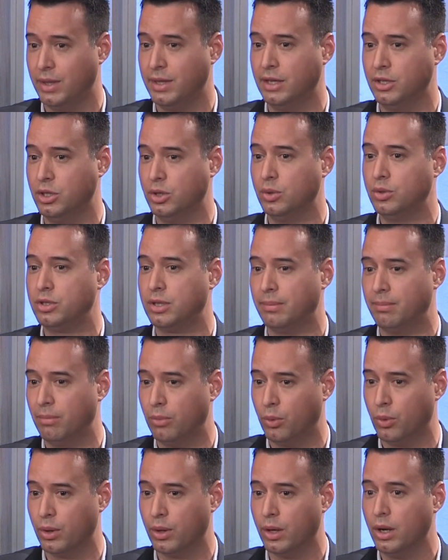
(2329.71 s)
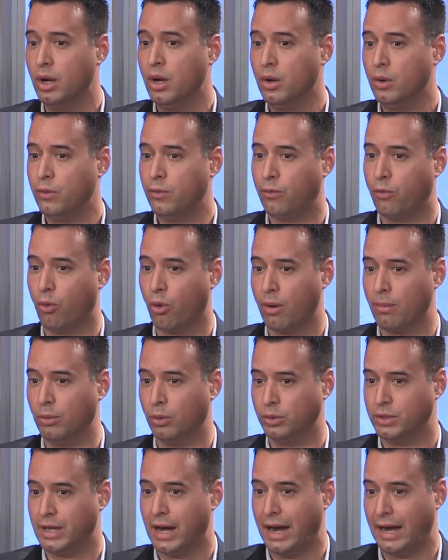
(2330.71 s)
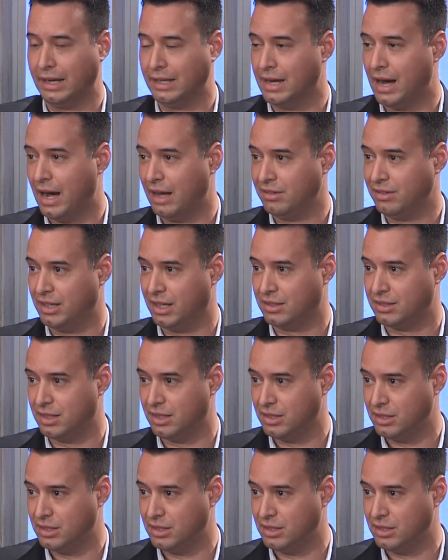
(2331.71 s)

and then do some more formal diagnostics